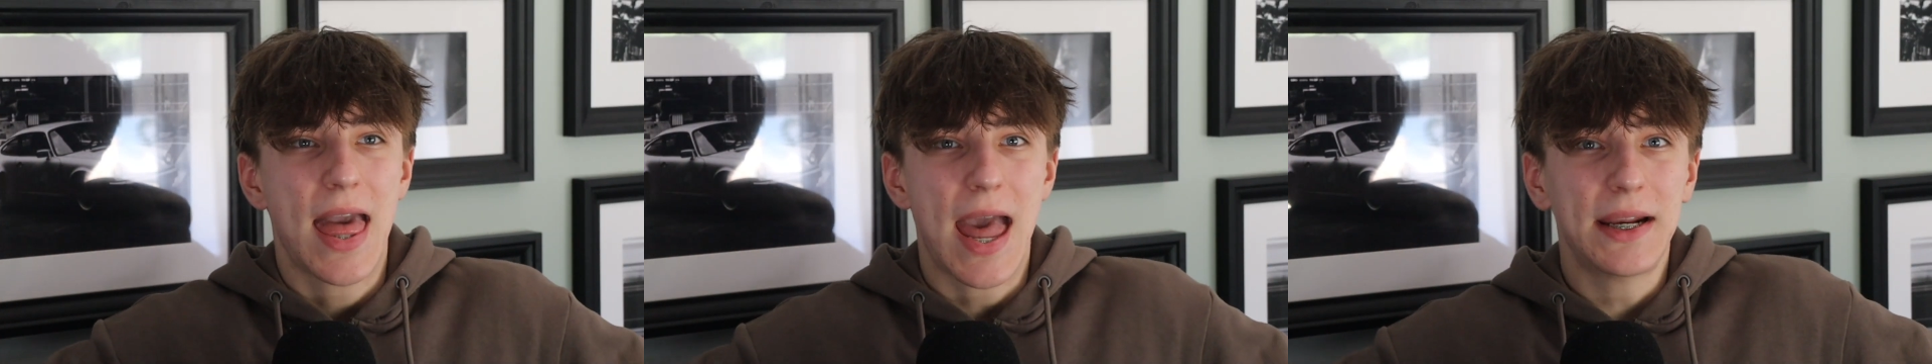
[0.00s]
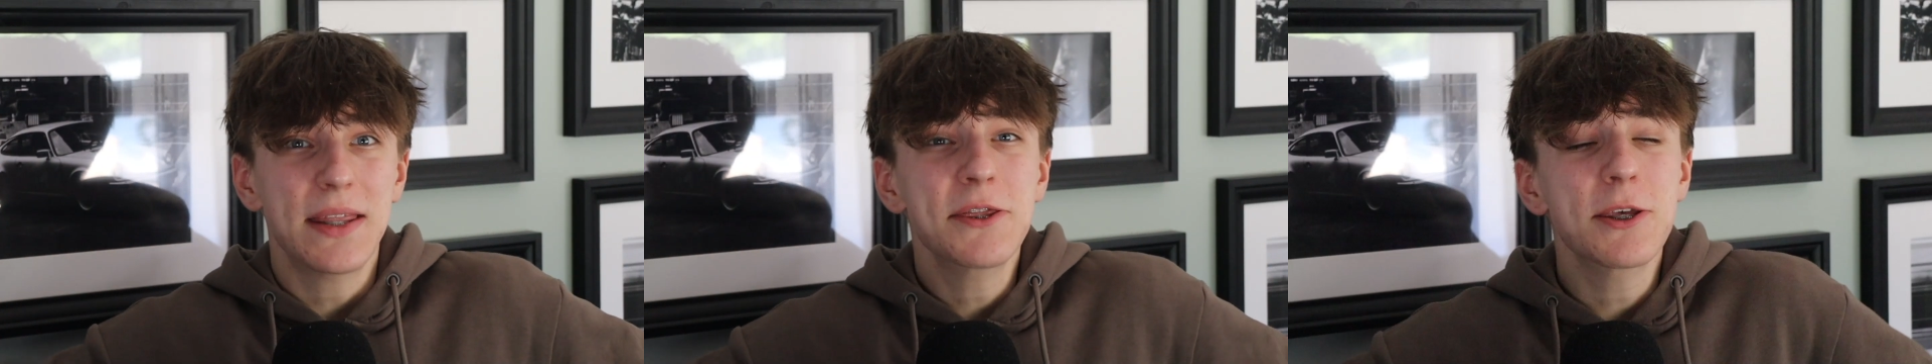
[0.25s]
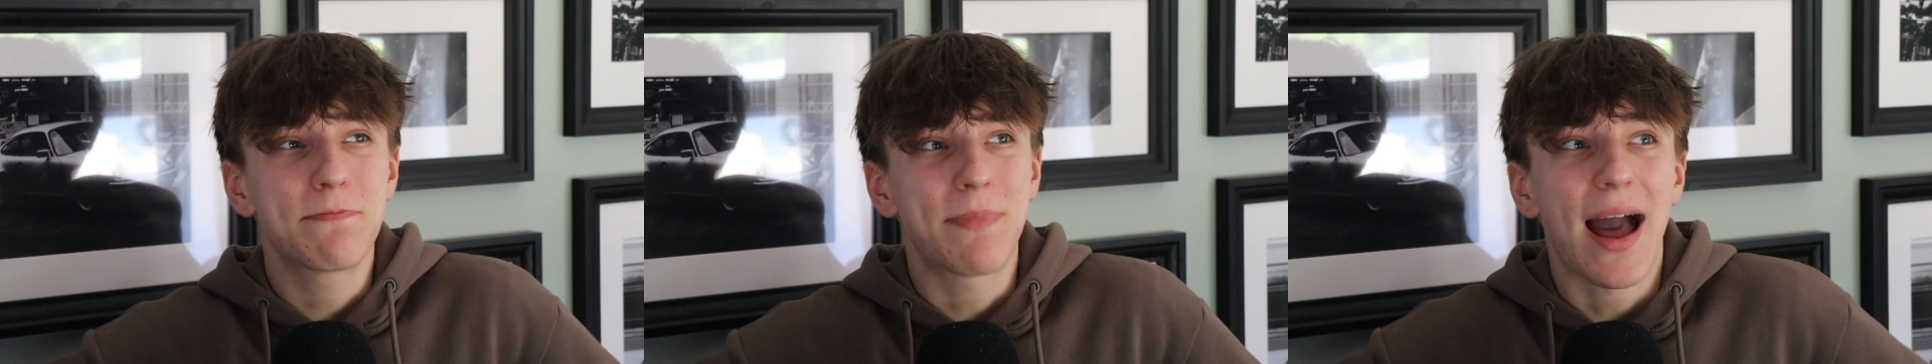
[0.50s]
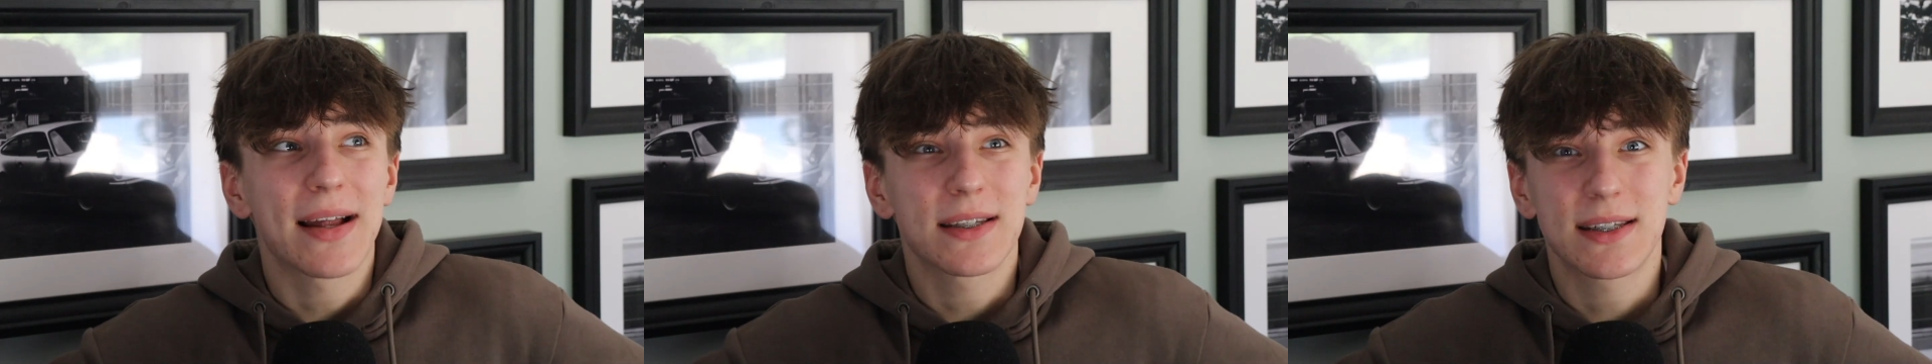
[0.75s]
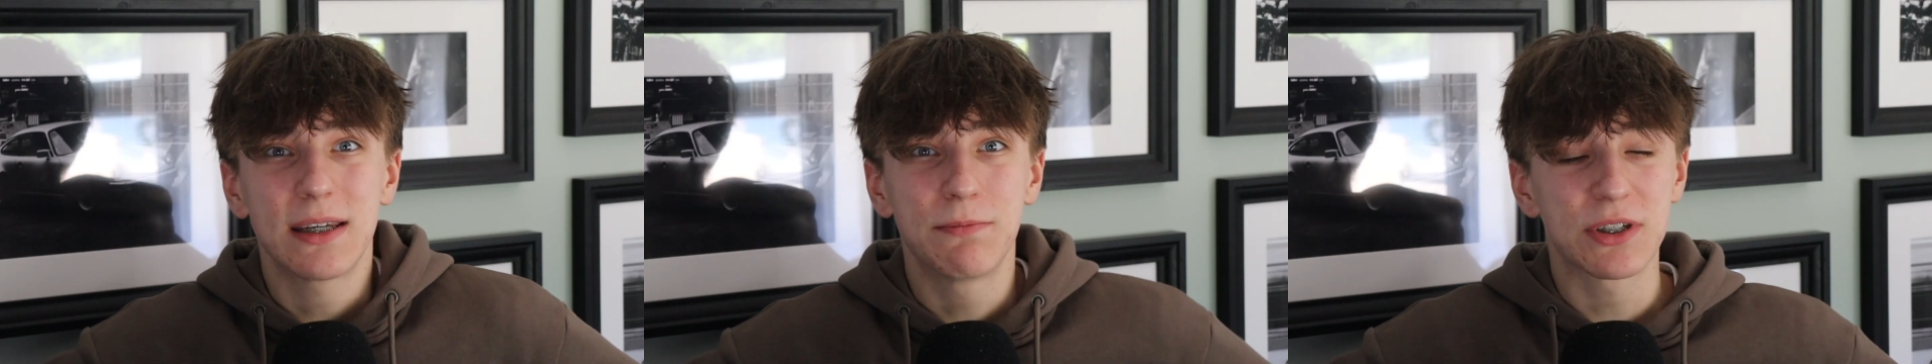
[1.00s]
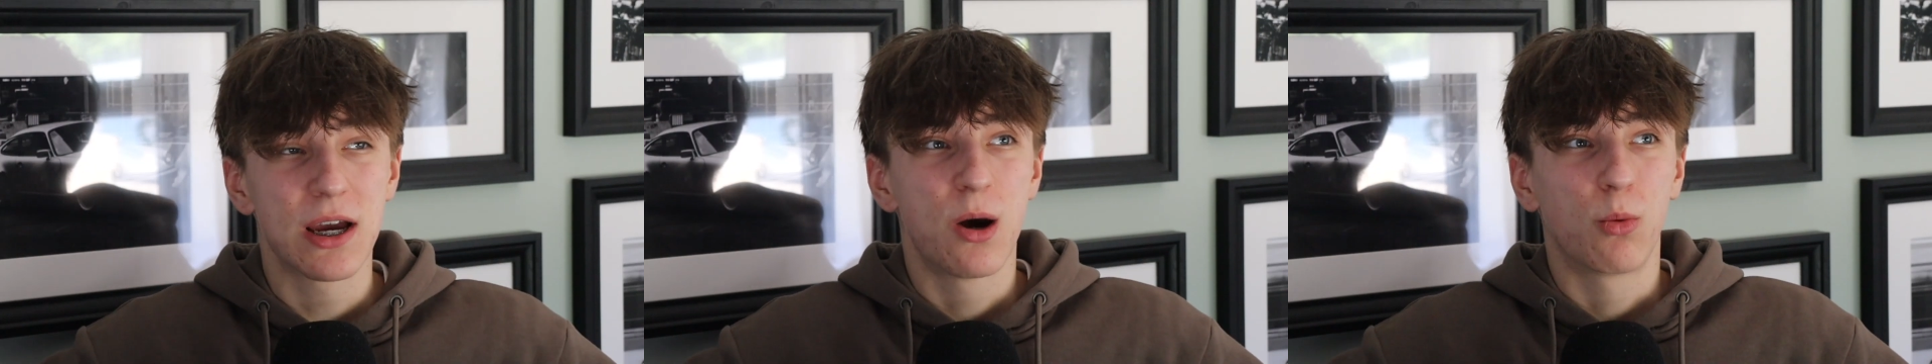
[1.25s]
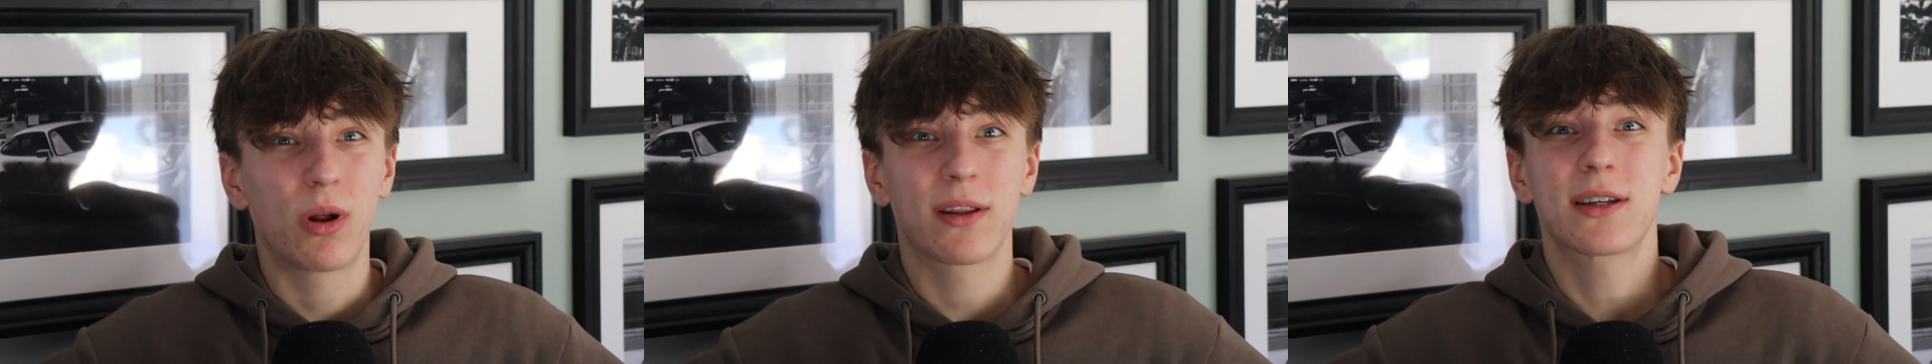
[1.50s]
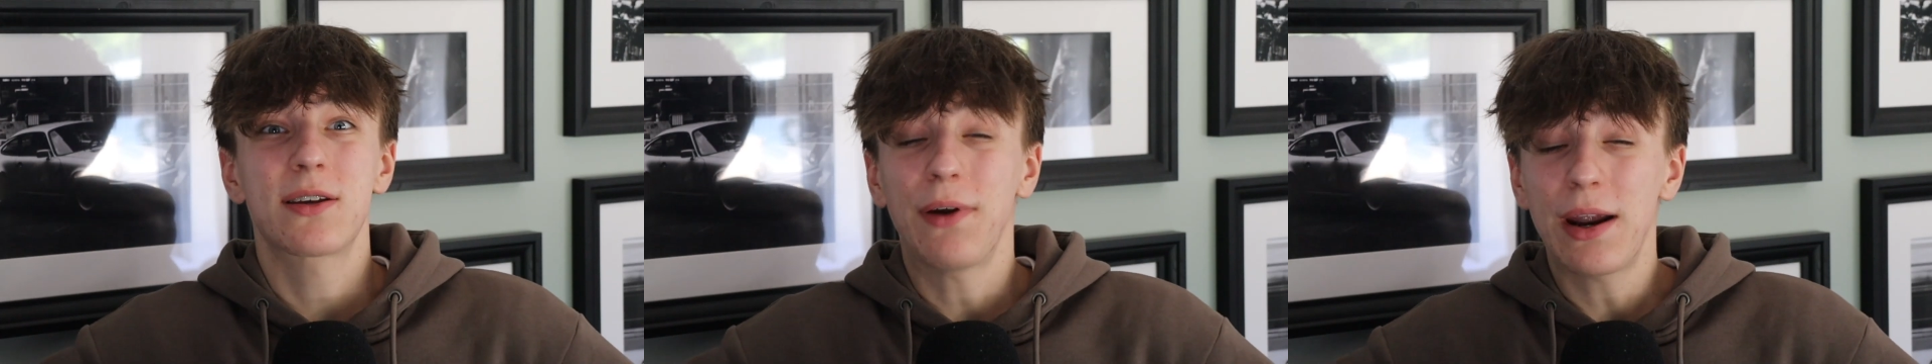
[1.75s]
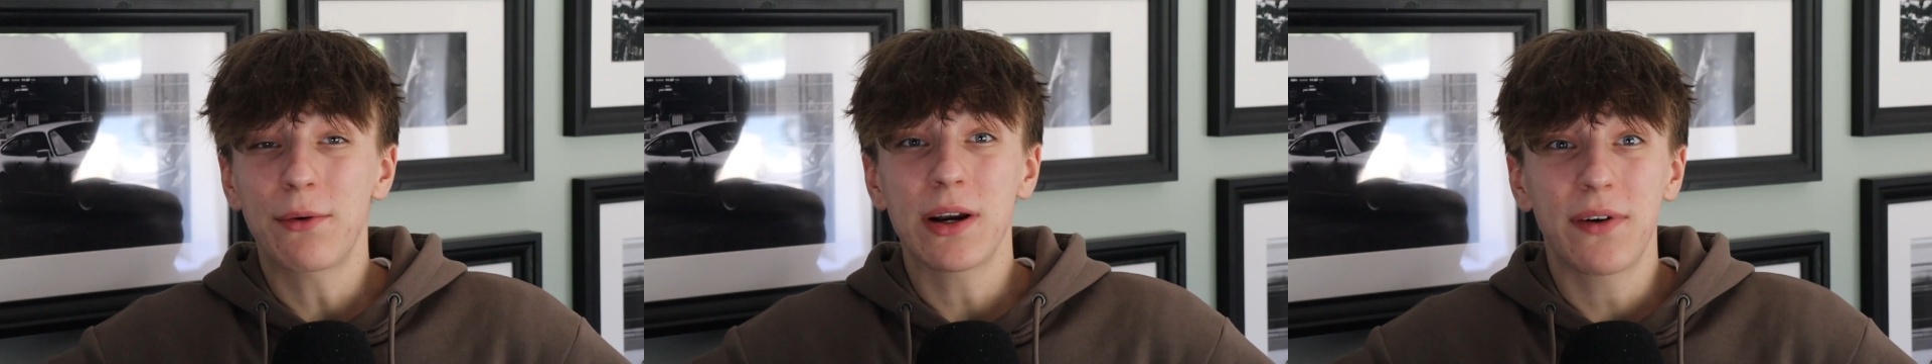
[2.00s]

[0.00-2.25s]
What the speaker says: And in the bad teams, well, there's a very,